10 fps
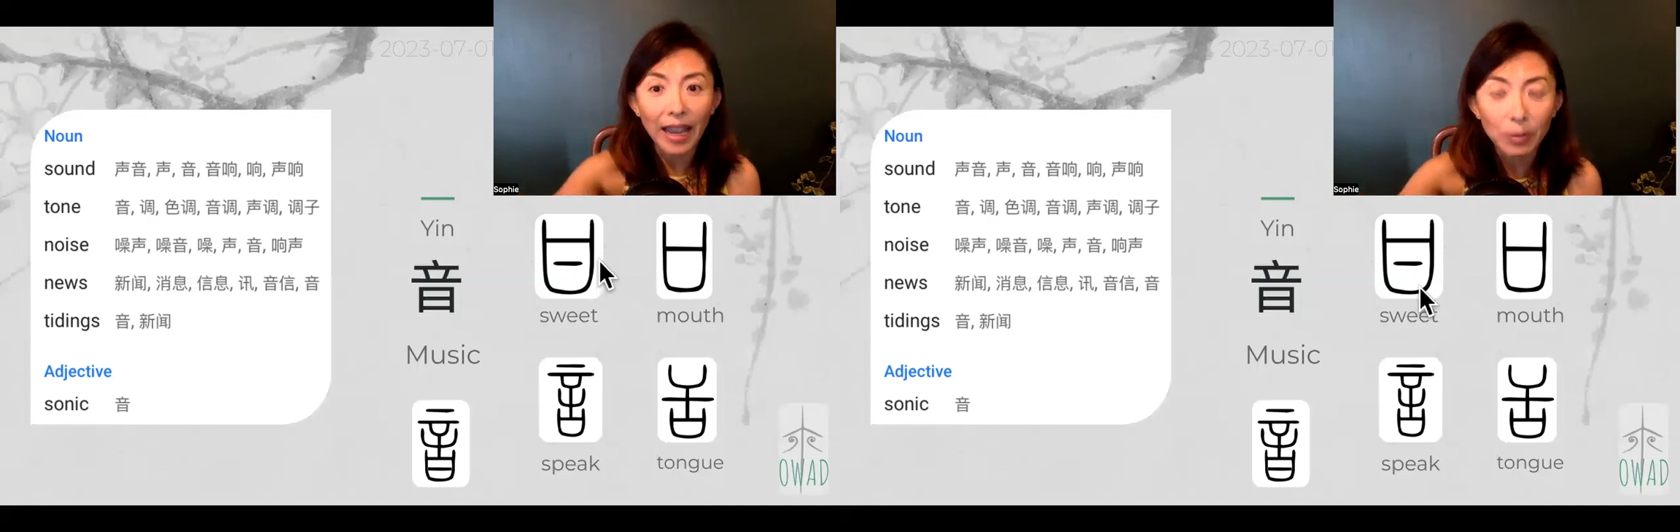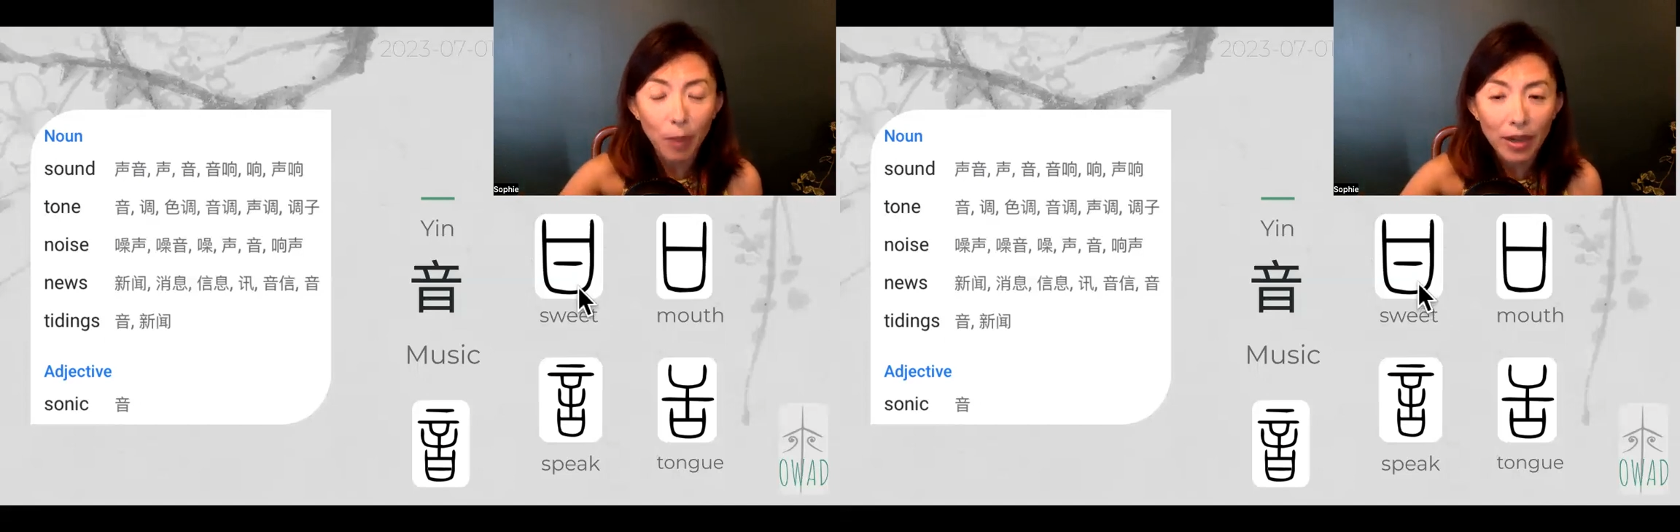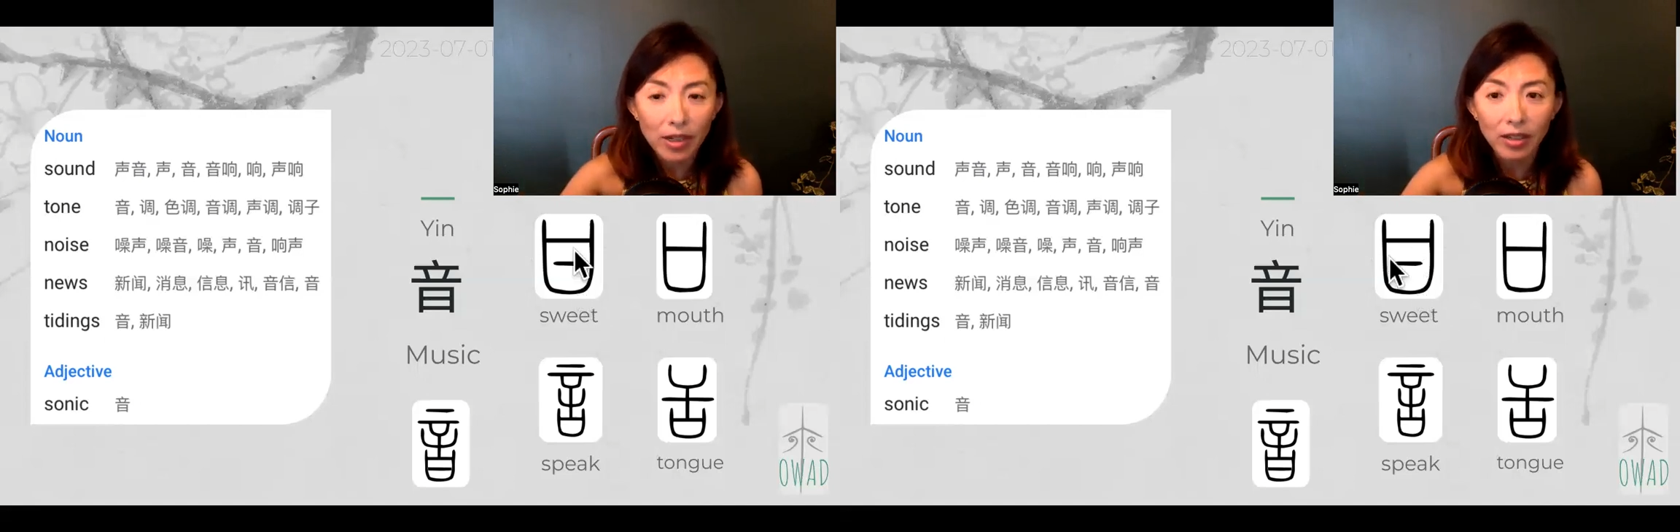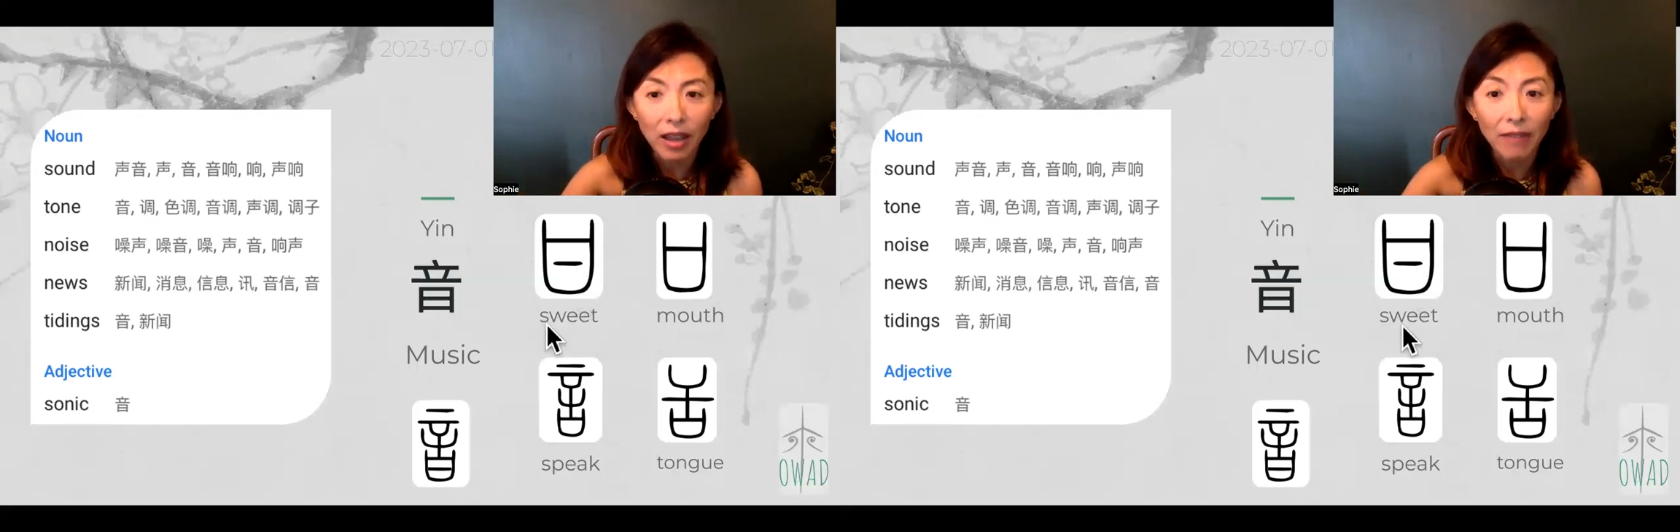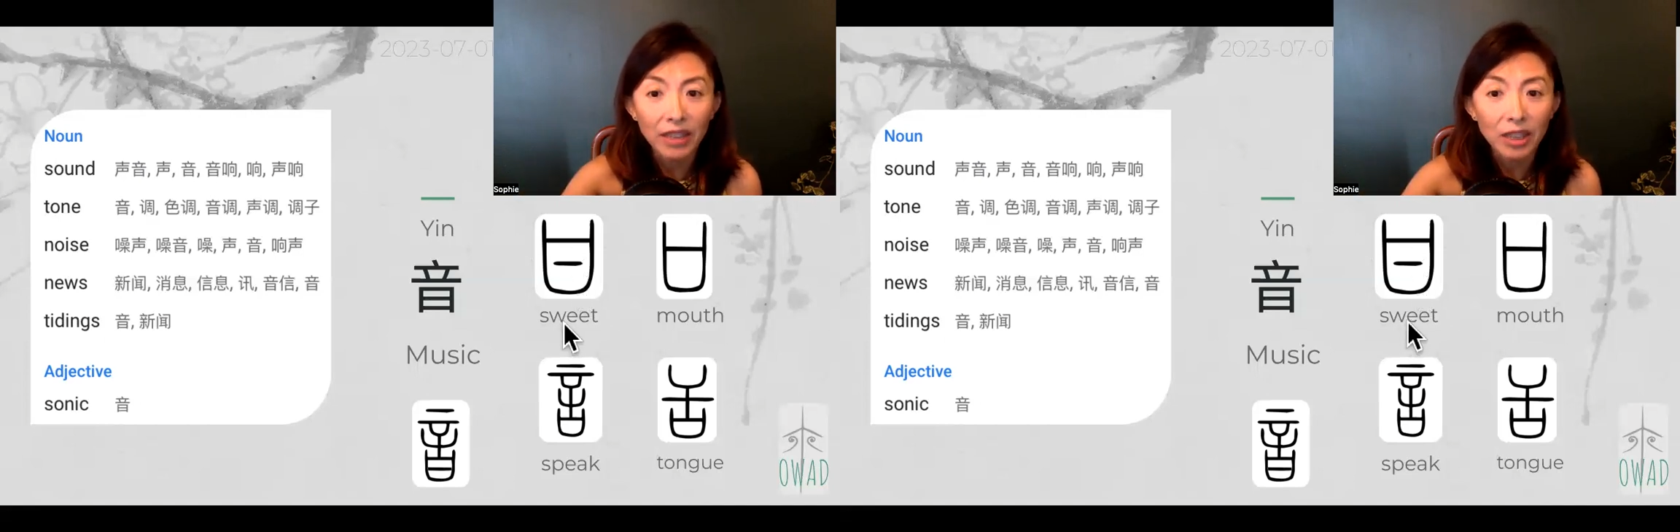expression
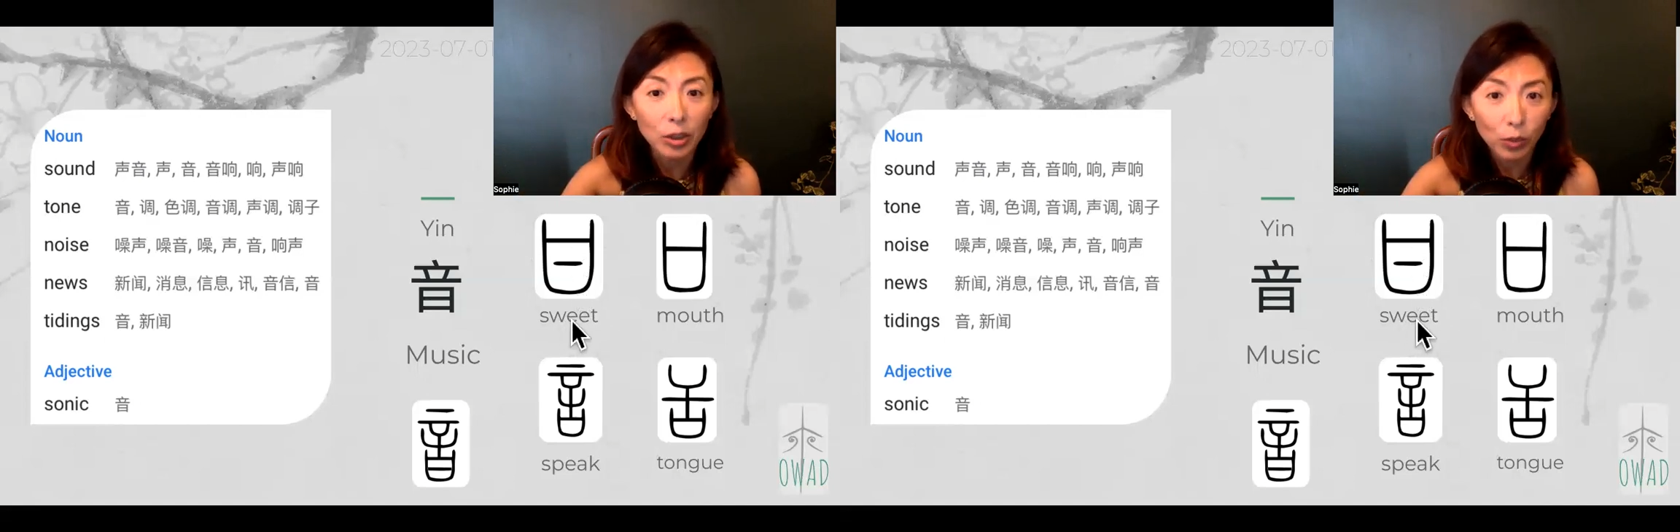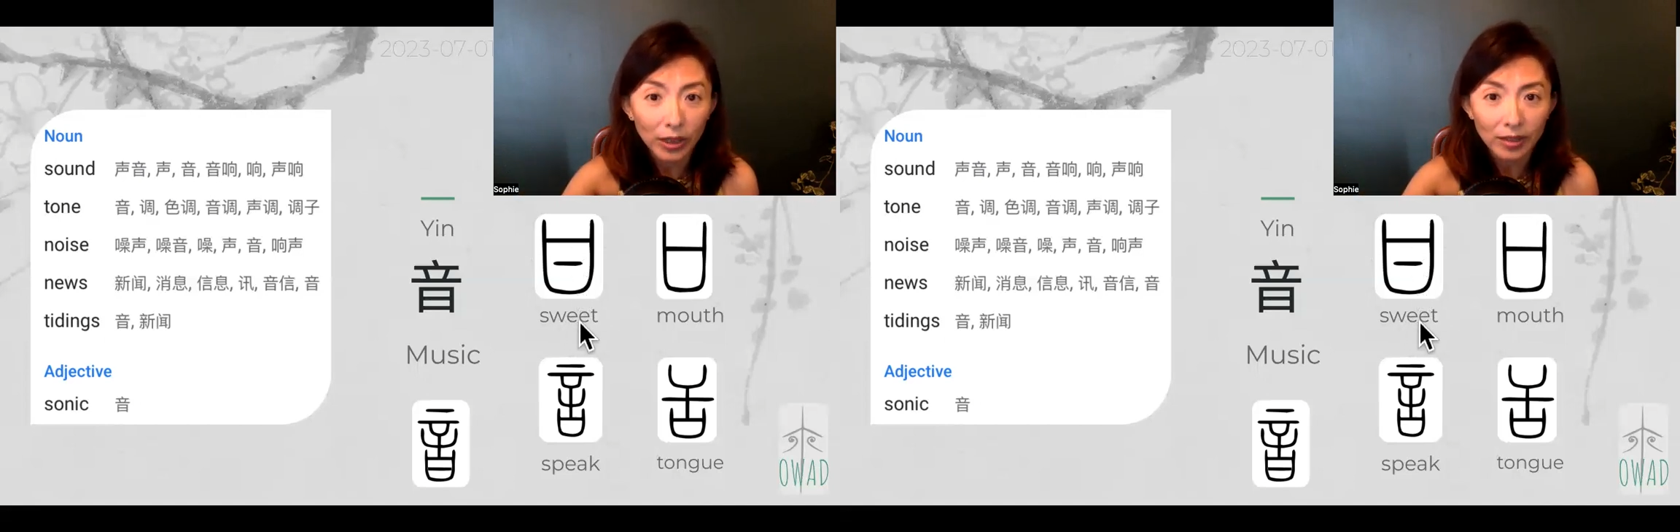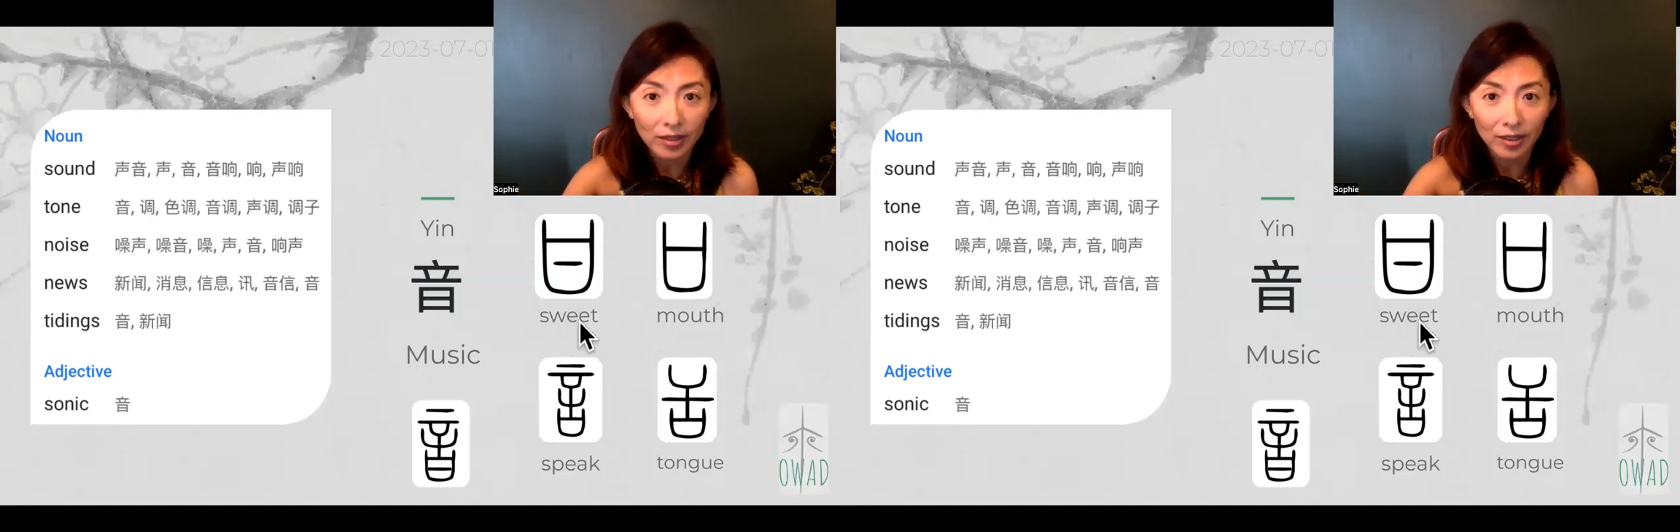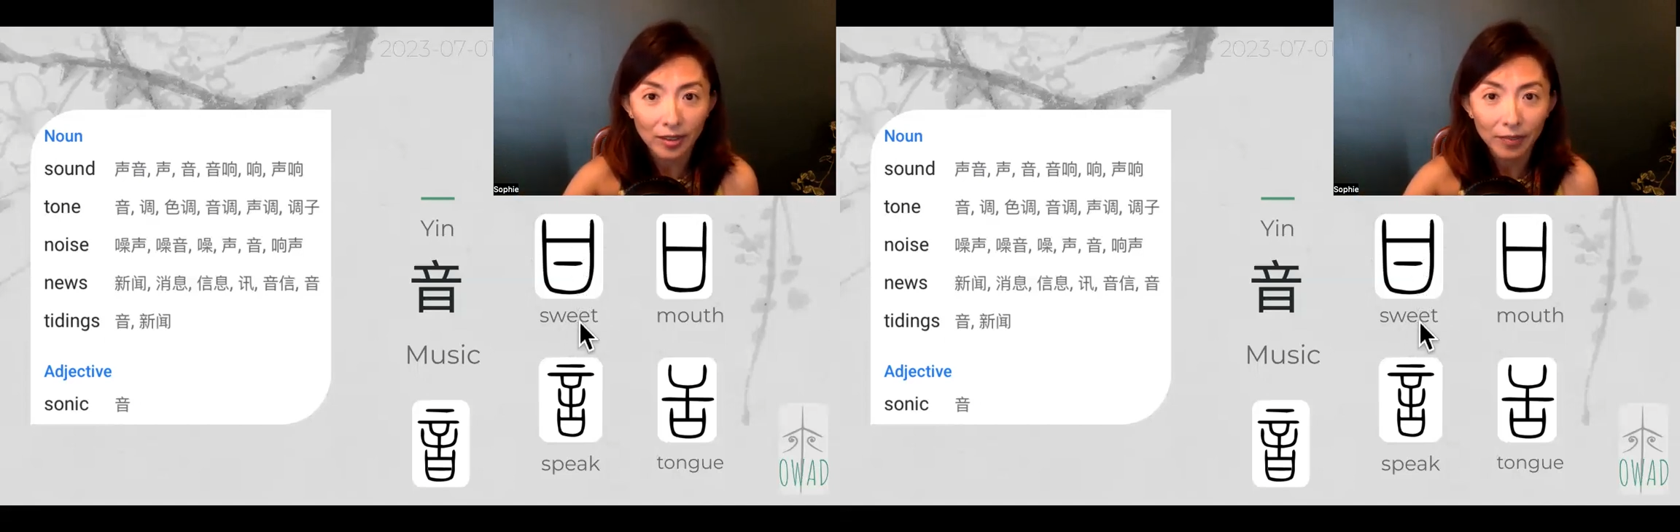of a sweet,